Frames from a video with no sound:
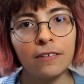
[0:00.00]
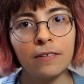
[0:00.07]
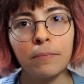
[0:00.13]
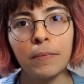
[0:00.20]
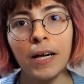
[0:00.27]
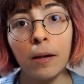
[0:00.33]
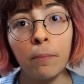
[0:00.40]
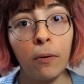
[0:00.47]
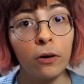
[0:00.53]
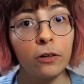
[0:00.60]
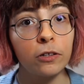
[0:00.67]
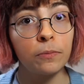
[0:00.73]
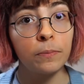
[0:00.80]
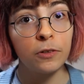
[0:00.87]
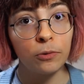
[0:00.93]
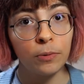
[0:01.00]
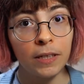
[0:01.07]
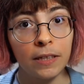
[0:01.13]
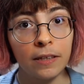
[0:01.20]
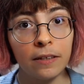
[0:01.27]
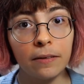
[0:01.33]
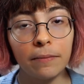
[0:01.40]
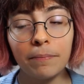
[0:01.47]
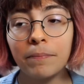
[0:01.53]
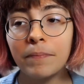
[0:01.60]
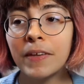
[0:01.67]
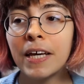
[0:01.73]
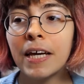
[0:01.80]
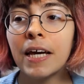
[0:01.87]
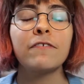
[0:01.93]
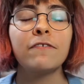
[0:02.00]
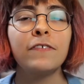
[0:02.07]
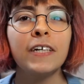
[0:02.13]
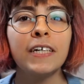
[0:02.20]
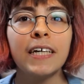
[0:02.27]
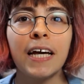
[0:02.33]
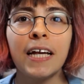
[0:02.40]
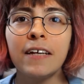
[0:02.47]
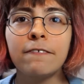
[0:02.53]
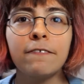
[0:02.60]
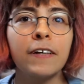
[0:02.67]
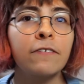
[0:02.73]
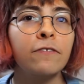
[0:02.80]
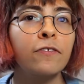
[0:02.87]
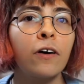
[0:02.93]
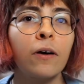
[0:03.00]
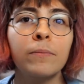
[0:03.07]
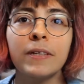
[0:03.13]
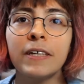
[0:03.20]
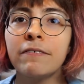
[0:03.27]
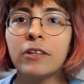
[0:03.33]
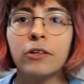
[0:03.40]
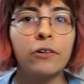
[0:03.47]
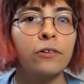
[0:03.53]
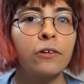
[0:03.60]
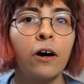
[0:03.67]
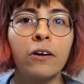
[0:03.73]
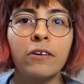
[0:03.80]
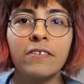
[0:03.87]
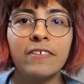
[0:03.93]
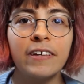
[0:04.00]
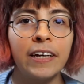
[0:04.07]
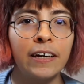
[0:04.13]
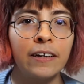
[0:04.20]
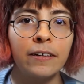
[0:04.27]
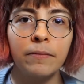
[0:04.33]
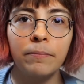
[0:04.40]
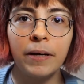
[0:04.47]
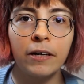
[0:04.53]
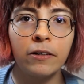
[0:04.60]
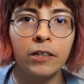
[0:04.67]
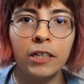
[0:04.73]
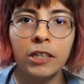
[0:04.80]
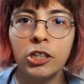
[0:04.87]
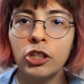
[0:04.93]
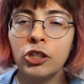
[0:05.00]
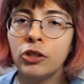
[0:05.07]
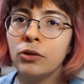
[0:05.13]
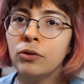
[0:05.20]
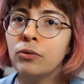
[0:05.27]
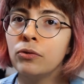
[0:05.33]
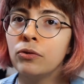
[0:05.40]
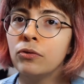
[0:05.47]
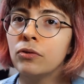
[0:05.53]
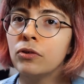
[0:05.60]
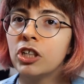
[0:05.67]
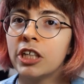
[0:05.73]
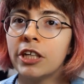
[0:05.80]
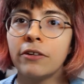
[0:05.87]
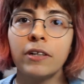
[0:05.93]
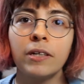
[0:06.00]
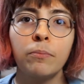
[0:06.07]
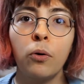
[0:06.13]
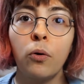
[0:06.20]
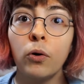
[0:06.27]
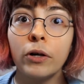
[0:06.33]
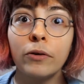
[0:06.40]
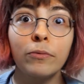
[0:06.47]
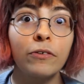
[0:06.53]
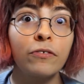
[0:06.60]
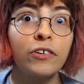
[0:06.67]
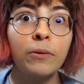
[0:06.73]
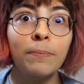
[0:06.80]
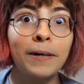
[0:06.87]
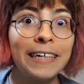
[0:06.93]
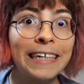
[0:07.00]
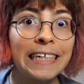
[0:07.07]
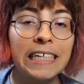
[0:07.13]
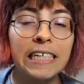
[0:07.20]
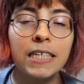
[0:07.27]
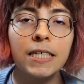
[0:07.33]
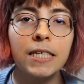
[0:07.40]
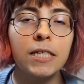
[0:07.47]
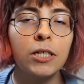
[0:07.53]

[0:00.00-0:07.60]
the male bond between them. Think anything from giving your daughter's hand in marriage, to sharing porn with your buddies,